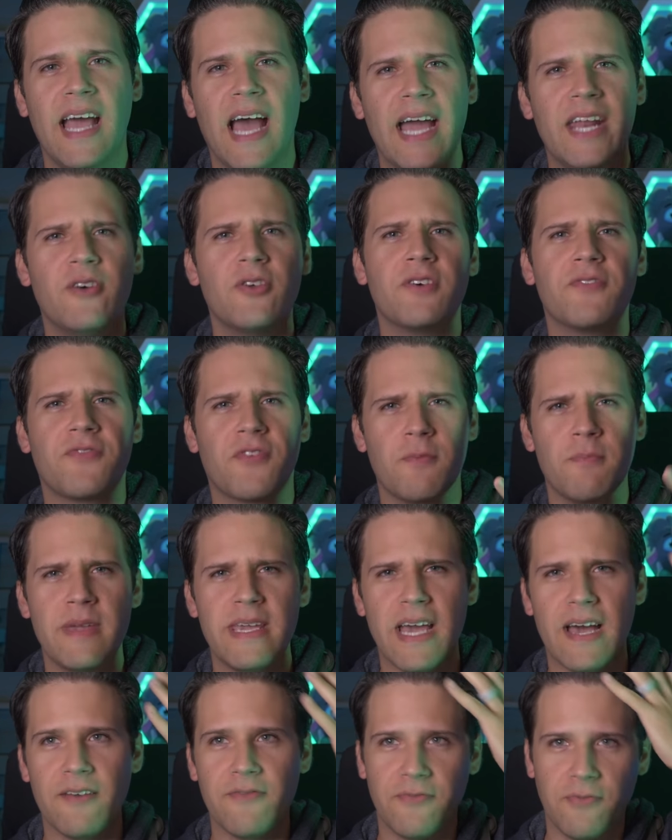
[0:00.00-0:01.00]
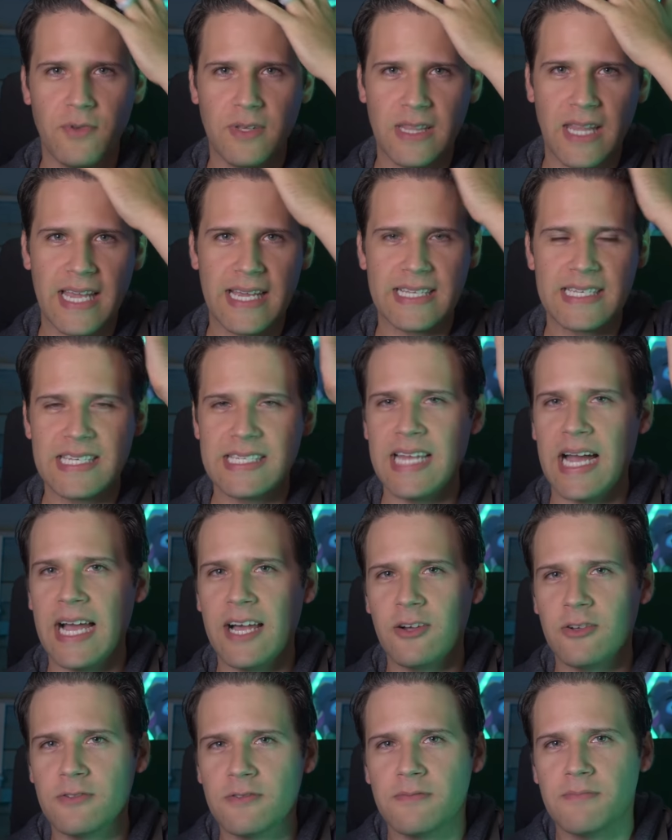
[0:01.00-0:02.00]
I know that for me, I've like
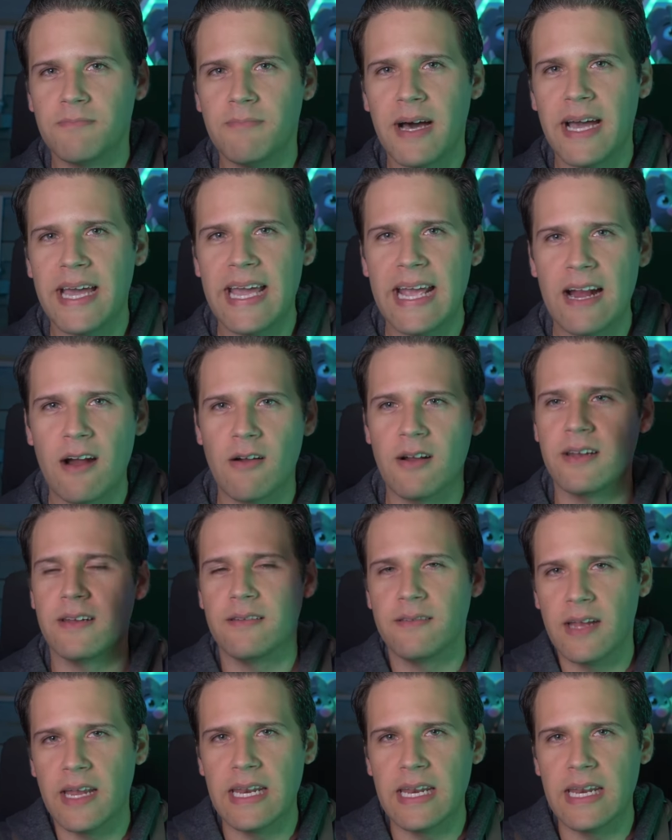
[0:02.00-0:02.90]
styled my hair and,